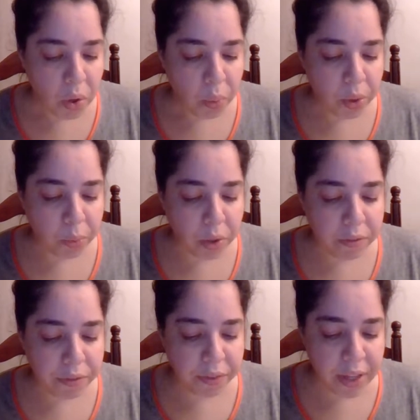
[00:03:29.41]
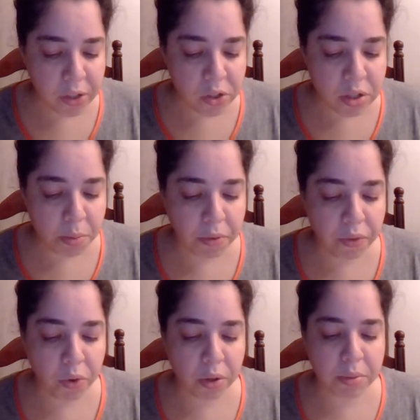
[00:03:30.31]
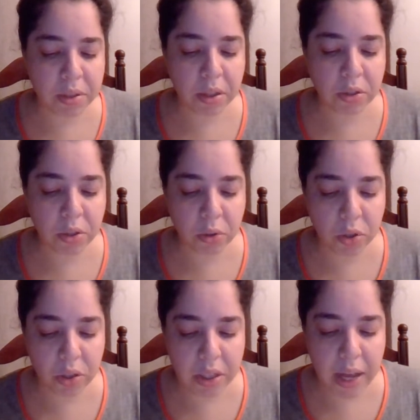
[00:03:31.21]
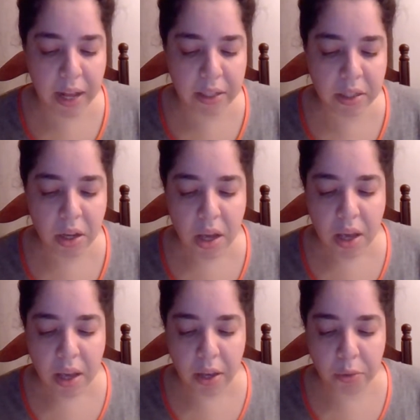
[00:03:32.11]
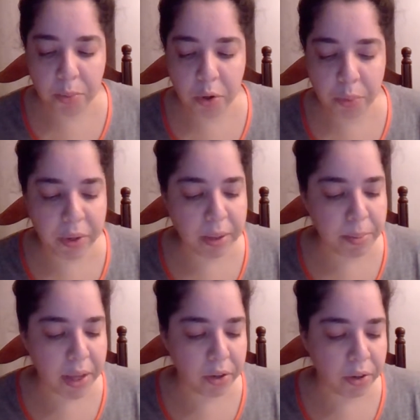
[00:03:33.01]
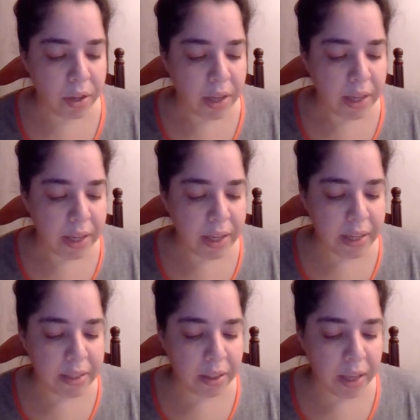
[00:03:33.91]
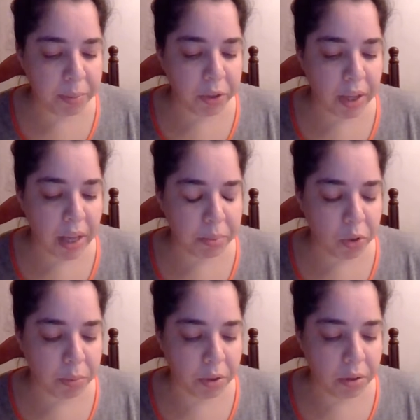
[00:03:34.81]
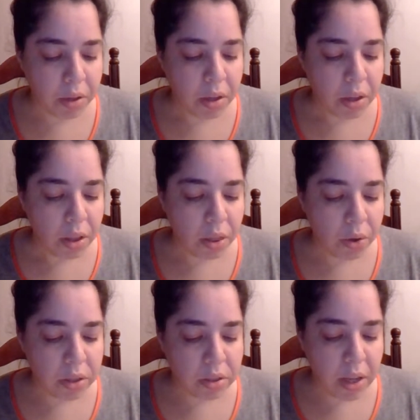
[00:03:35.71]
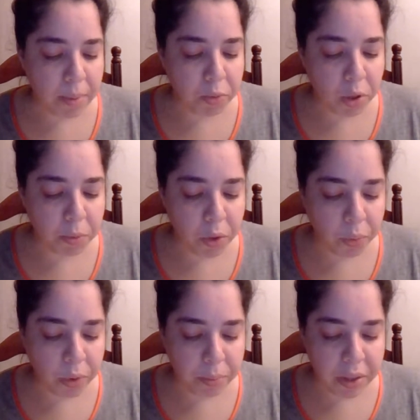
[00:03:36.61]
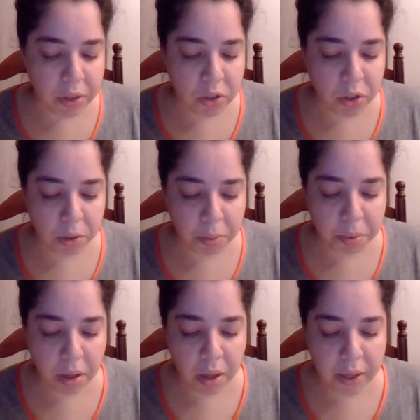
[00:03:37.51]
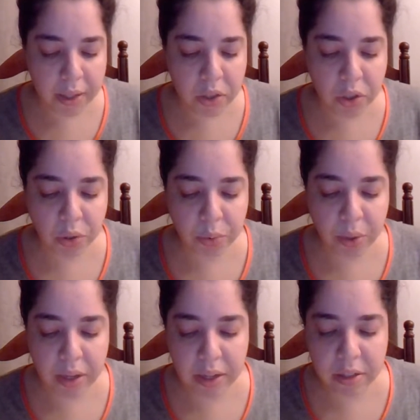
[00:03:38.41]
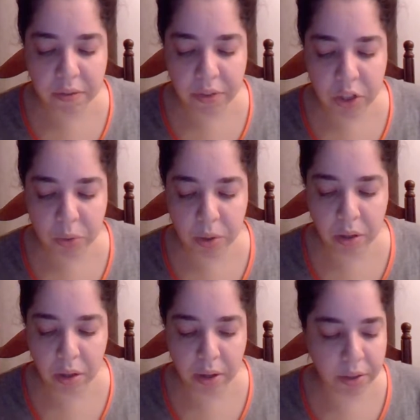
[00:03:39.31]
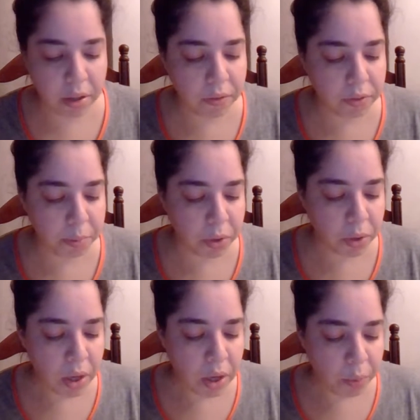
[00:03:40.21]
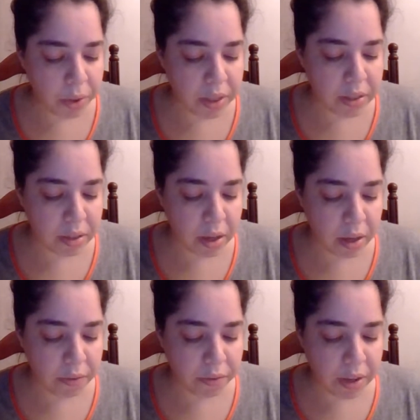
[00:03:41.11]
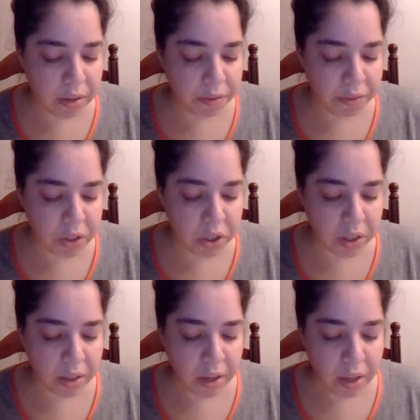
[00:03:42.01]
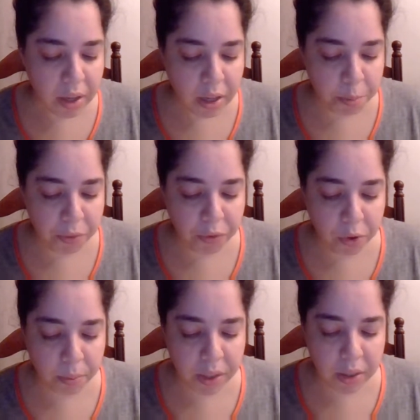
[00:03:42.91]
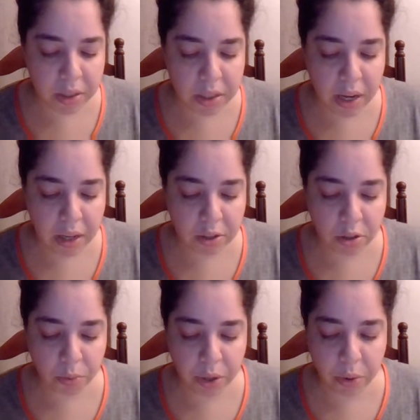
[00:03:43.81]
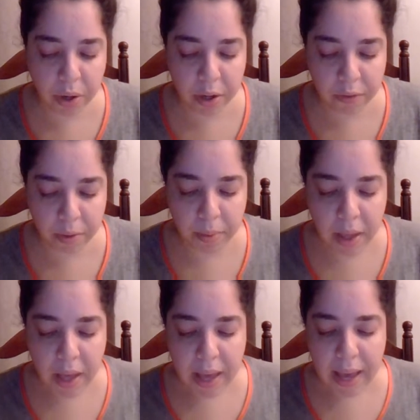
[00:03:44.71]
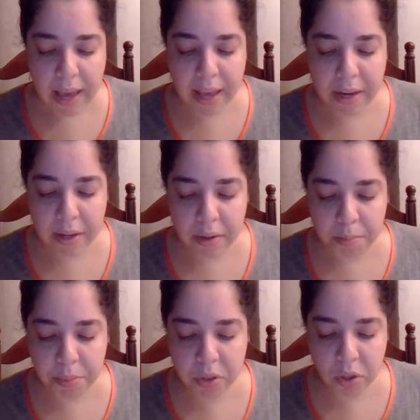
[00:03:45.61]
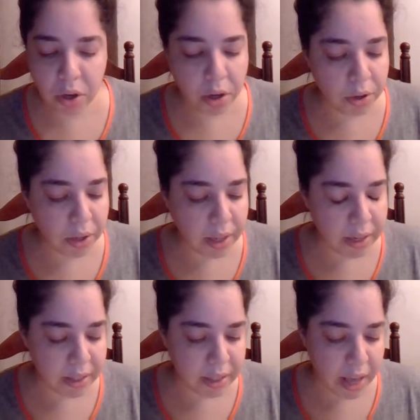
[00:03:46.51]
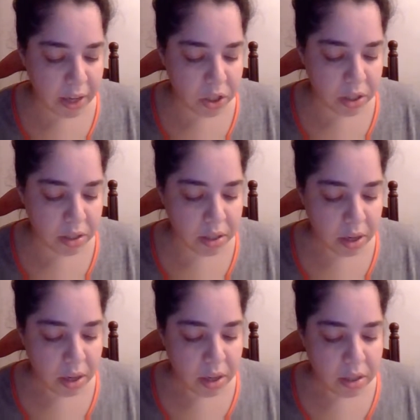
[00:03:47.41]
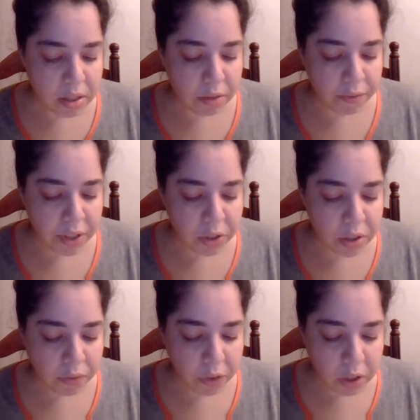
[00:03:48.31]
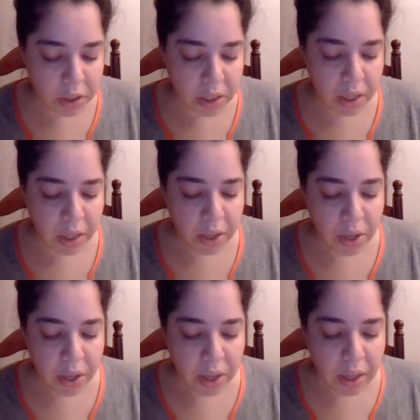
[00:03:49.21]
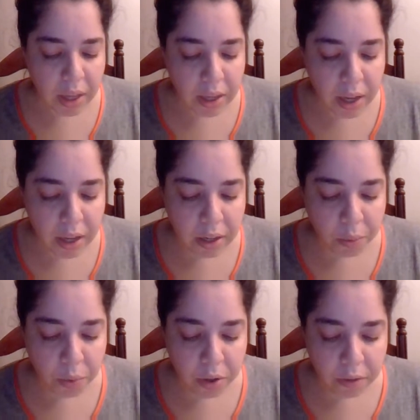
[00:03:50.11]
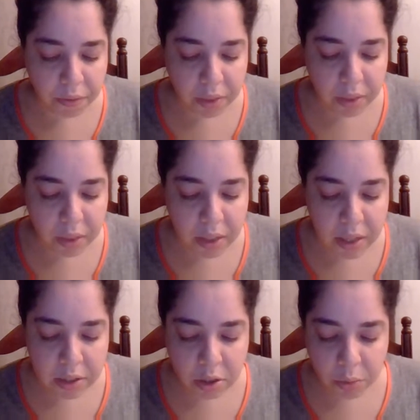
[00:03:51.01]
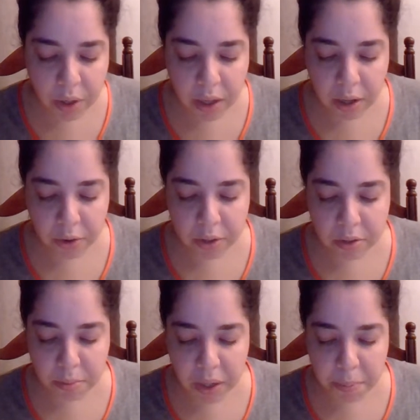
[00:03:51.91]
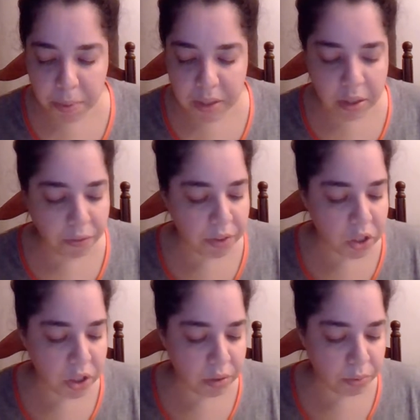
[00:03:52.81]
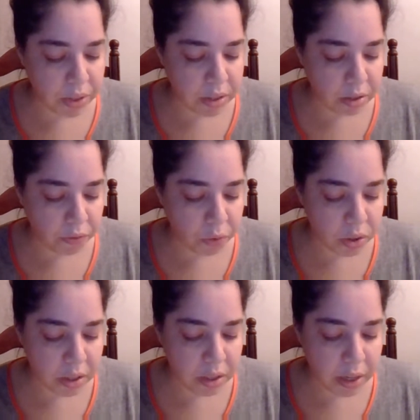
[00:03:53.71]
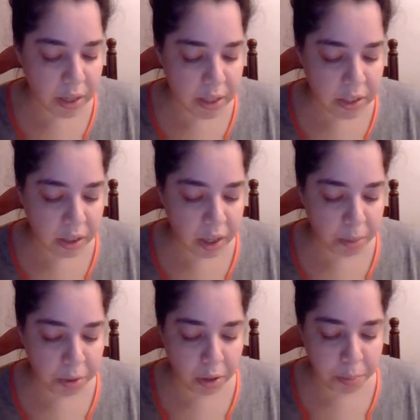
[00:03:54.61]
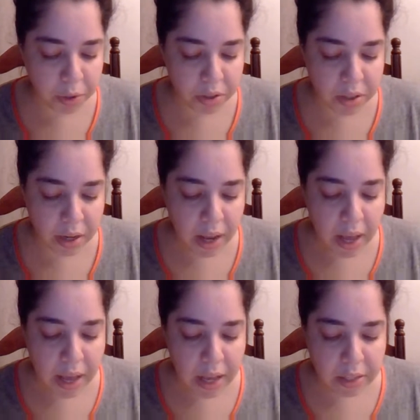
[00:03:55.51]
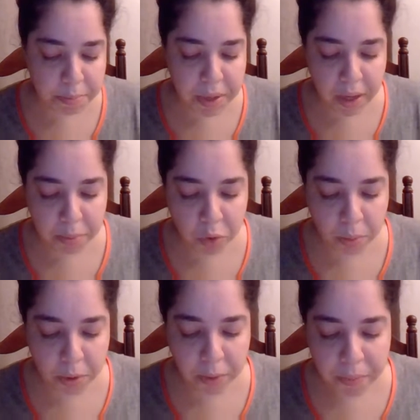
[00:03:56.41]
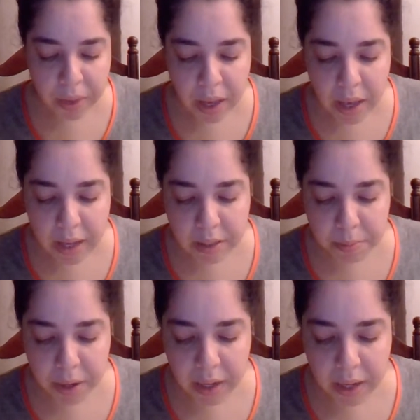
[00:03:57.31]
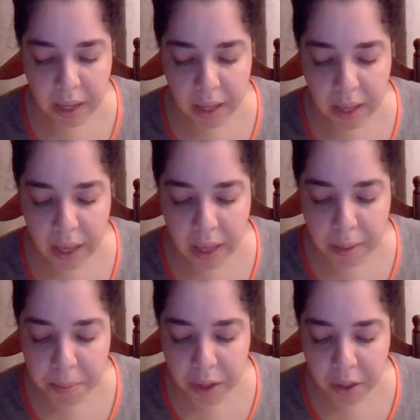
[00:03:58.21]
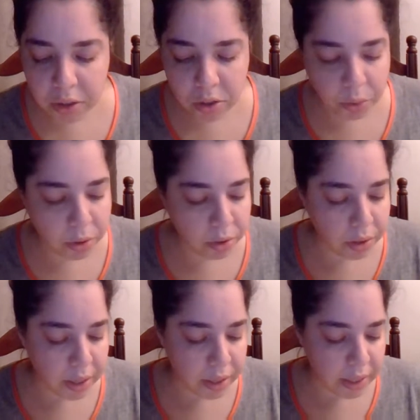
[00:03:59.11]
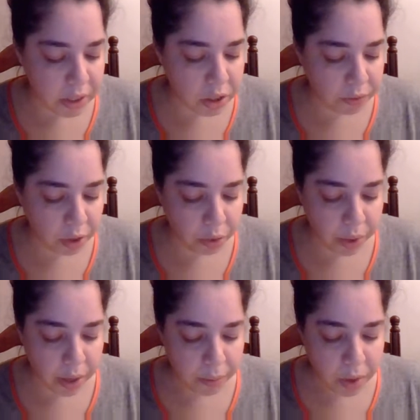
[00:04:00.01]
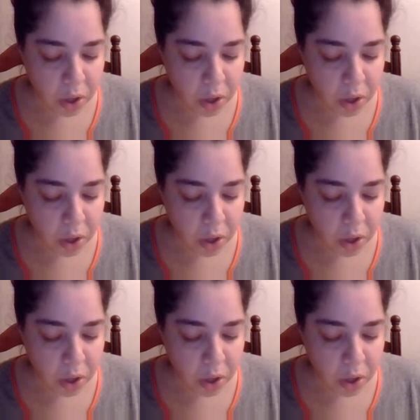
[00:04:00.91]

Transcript: When one fails to perform such social tasks in an appropriate manner, he is labeled abnormal. Thus, abnormal would be the term applied to an individual uncomfortable with his life, inefficient in performing the task required of him, and bizarre in his actions. Severe difficulty in any one of these three areas might be sufficient reason for society to label a person as being abnormal, as might a mild disorder in each of the three.